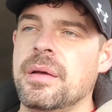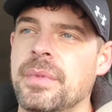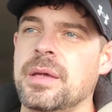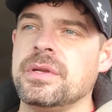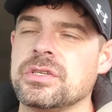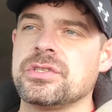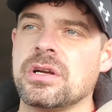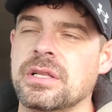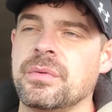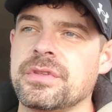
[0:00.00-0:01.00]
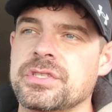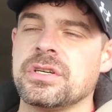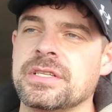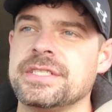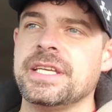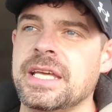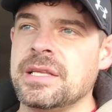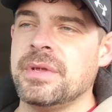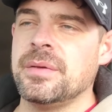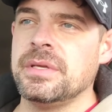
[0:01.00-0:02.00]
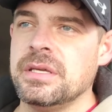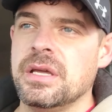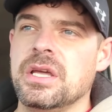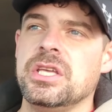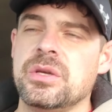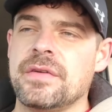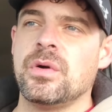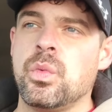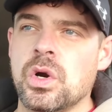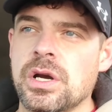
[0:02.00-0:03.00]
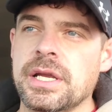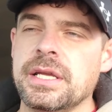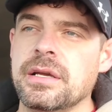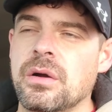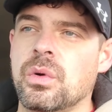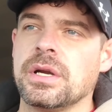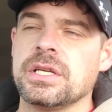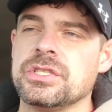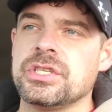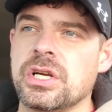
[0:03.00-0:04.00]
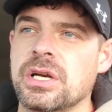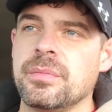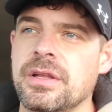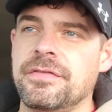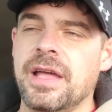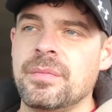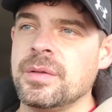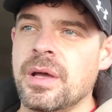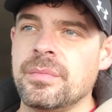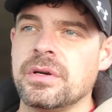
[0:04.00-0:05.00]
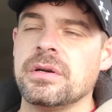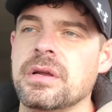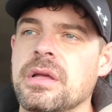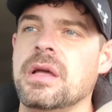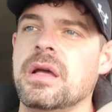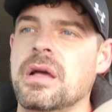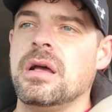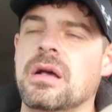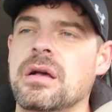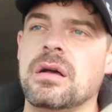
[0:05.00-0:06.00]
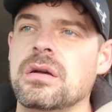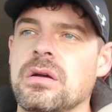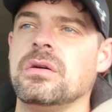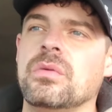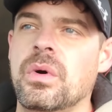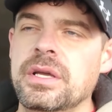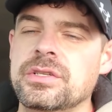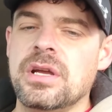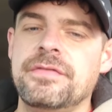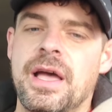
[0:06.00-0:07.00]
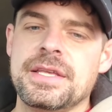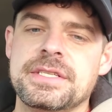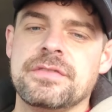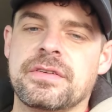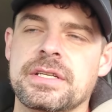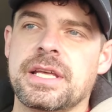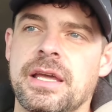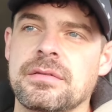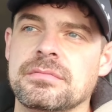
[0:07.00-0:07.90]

maybe you're struggling with a certain sin. Maybe you have a worry or a concern about a family member. Why don't you try fasting for a day?